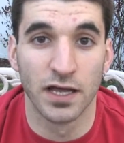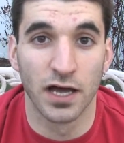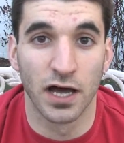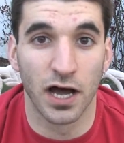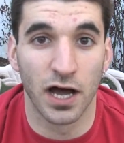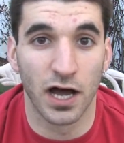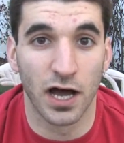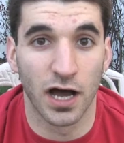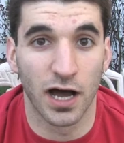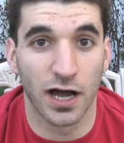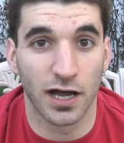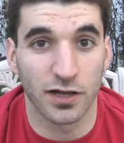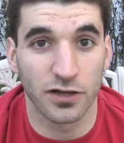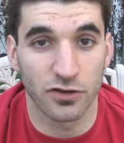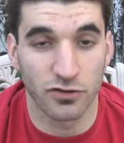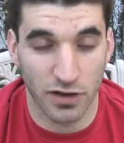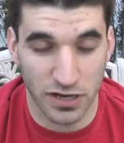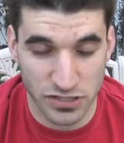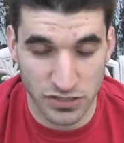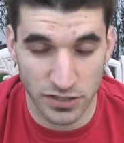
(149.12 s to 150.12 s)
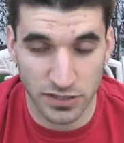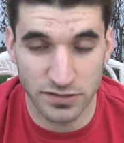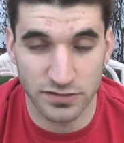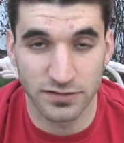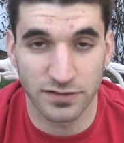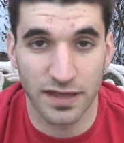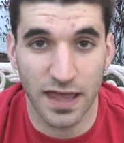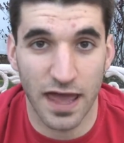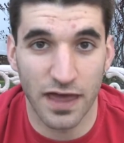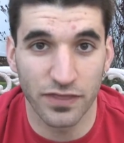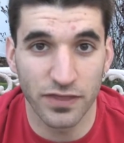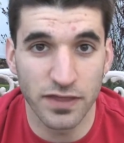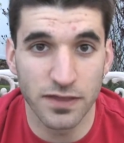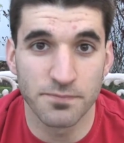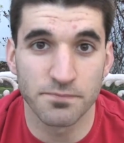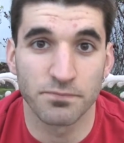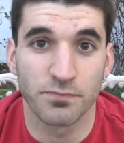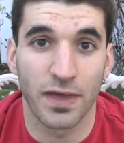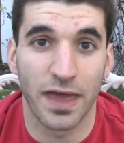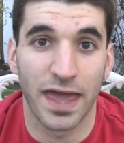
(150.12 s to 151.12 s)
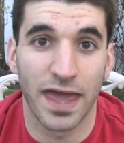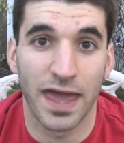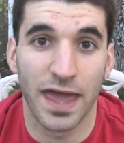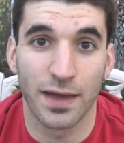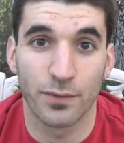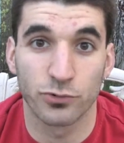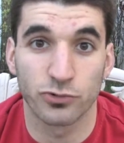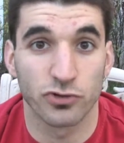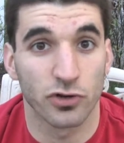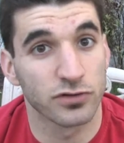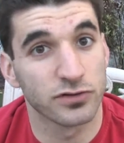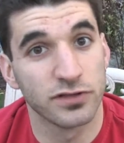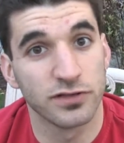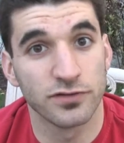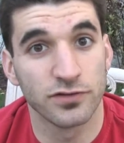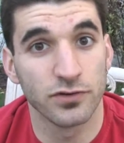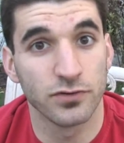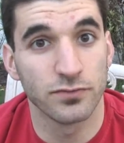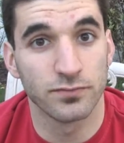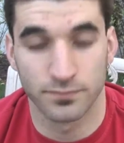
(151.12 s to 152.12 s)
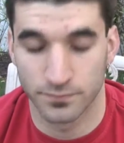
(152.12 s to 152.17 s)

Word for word: Uh, congratulations, Kathy, and we'll talk to you soon.